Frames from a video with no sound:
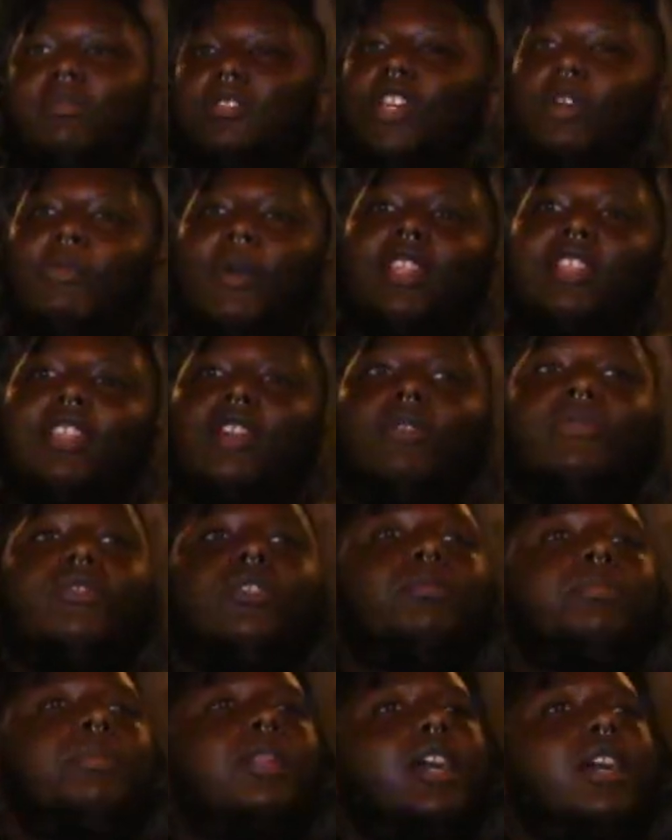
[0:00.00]
directed a
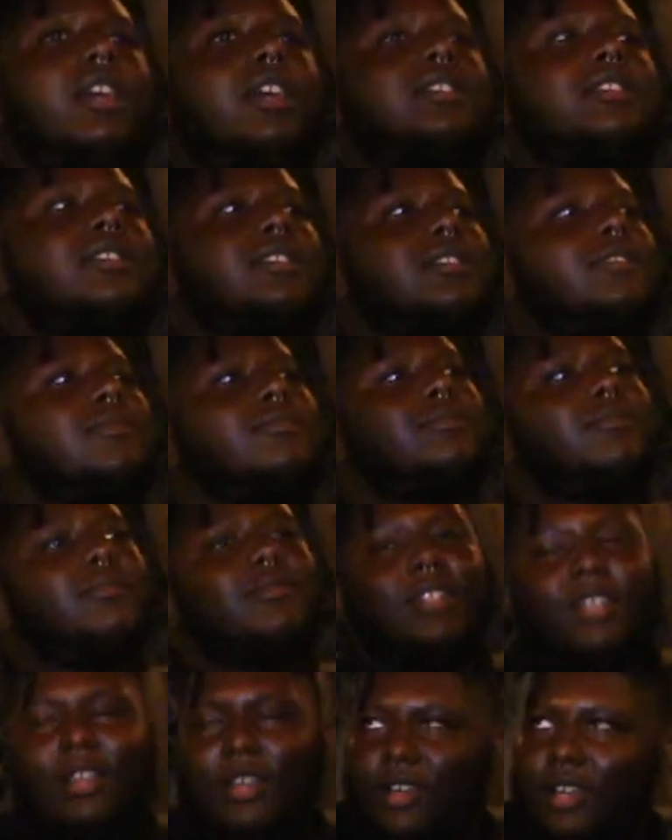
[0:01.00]
few plays
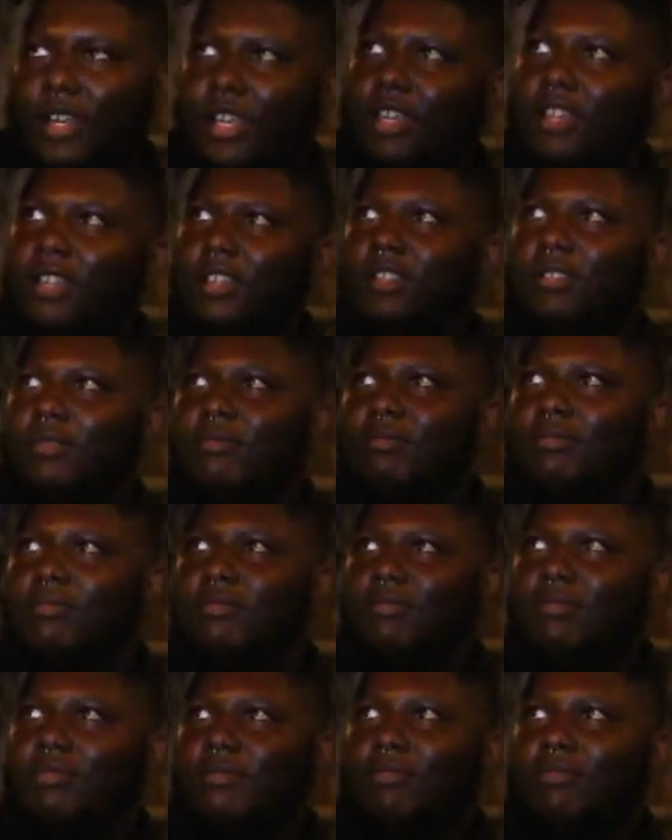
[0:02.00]
and
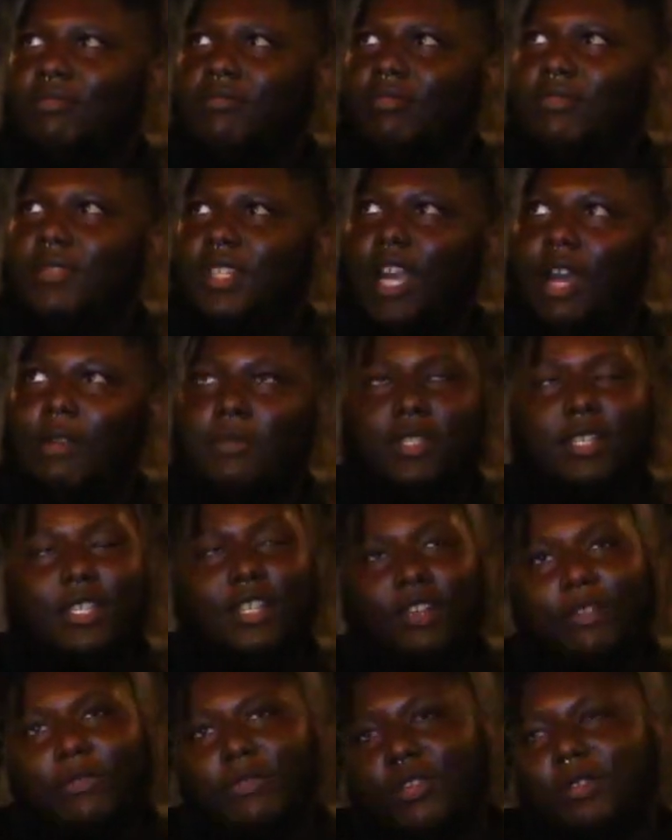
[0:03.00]
I was
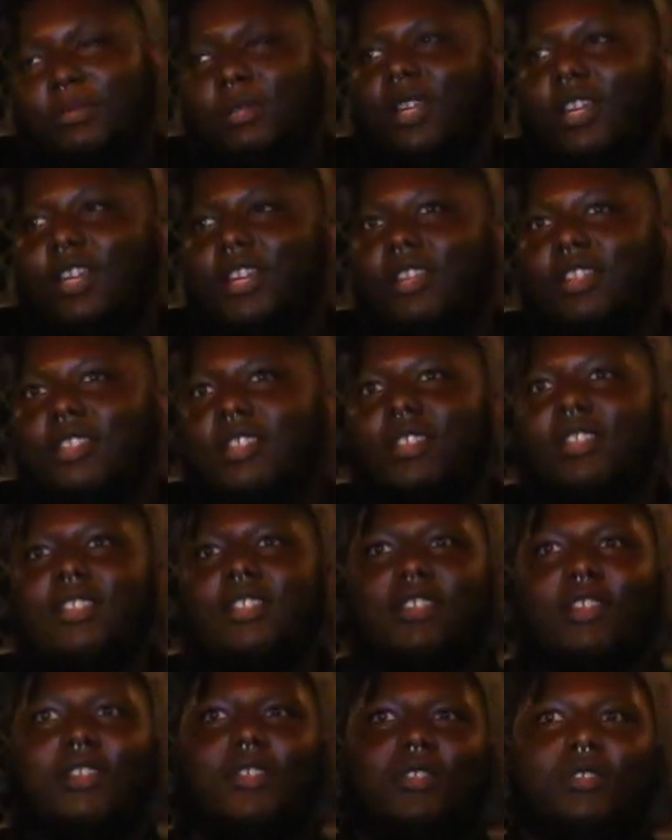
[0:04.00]
in a few plays.
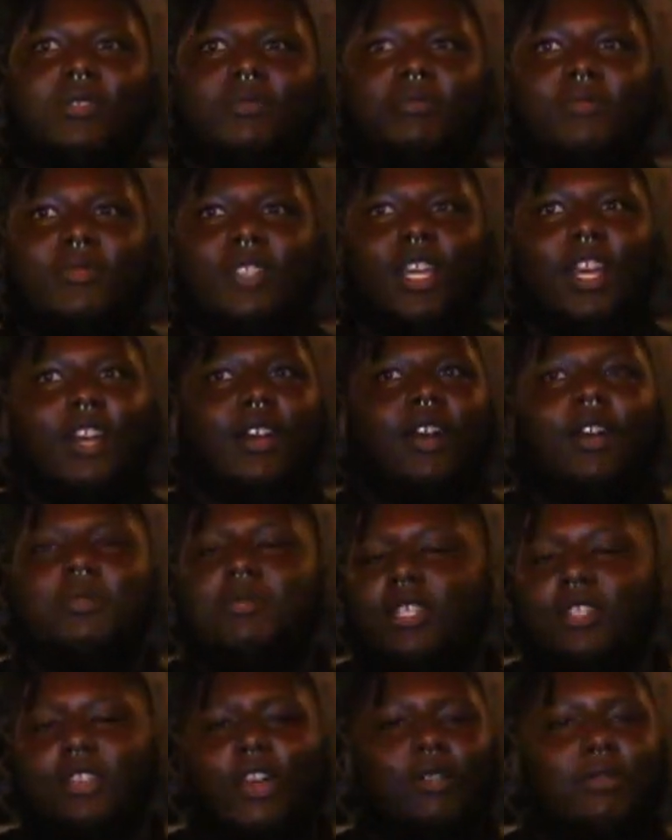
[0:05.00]
So, yeah,
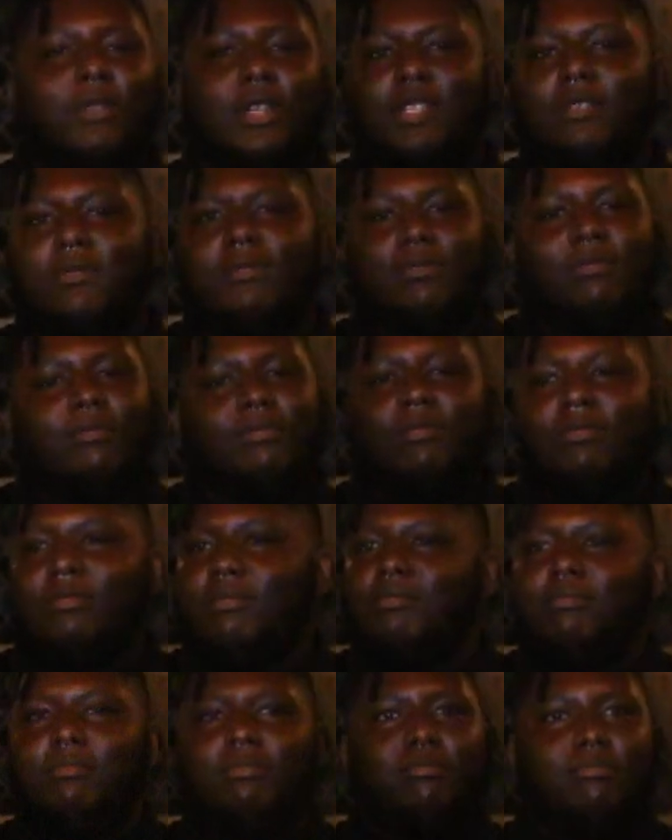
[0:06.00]
I'm just always
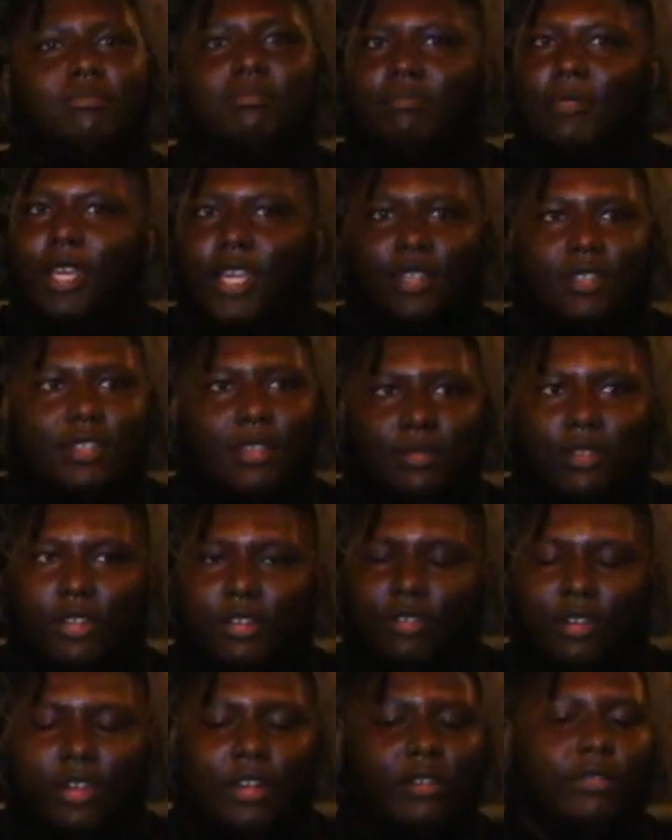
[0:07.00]
making something
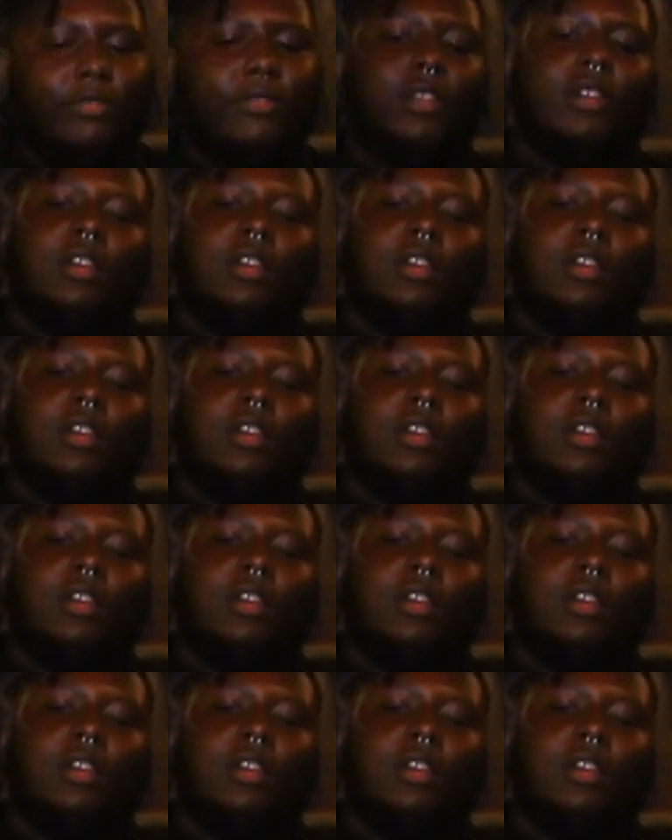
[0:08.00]
creative.